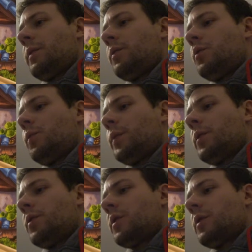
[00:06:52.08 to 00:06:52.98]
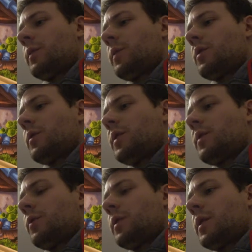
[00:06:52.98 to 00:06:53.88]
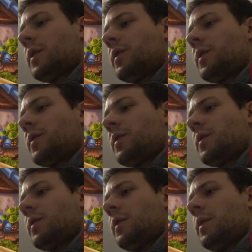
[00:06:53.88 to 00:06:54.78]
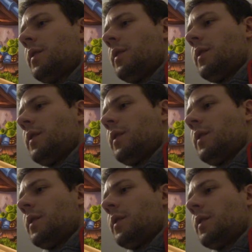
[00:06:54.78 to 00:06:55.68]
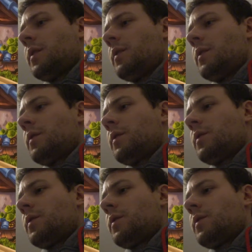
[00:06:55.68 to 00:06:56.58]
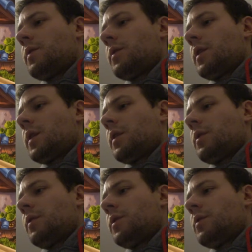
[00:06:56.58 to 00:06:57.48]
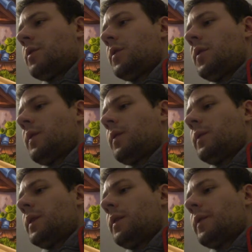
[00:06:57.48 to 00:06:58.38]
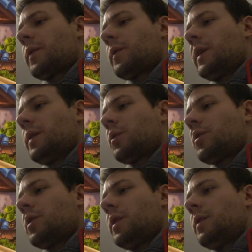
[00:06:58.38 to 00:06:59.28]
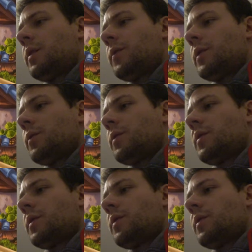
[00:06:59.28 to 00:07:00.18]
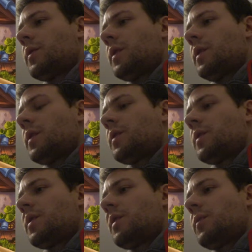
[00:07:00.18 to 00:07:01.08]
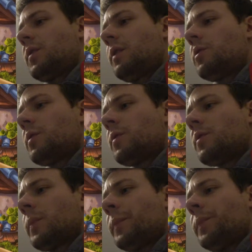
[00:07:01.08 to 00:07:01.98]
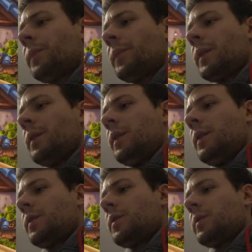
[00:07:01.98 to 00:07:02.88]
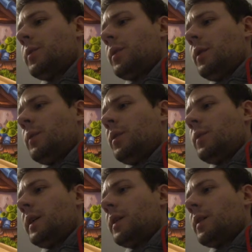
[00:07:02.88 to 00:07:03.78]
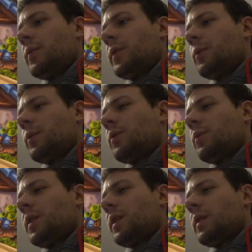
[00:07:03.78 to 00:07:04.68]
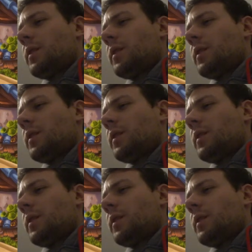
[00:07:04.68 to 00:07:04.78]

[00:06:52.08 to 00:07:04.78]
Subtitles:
Tomb Pillager. So let's do it like this. And I can also not deal 3 damage here if I don't send in the SI7 agent. So now I'm debating if I want to take a